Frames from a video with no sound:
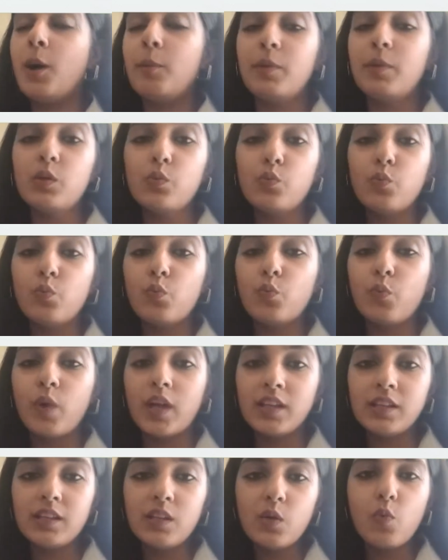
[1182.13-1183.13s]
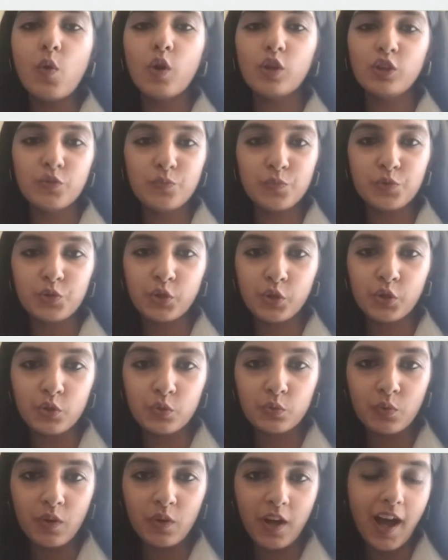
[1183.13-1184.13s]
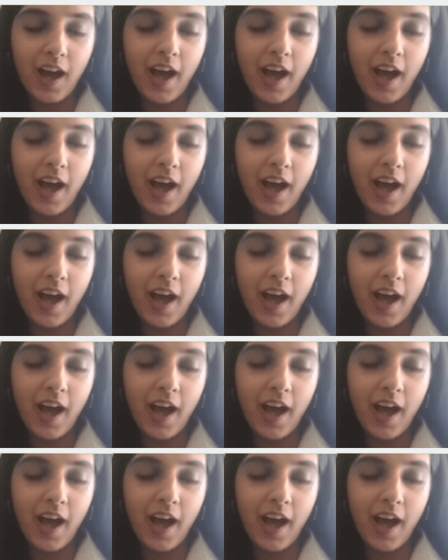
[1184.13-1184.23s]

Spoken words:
But when the volumes grew,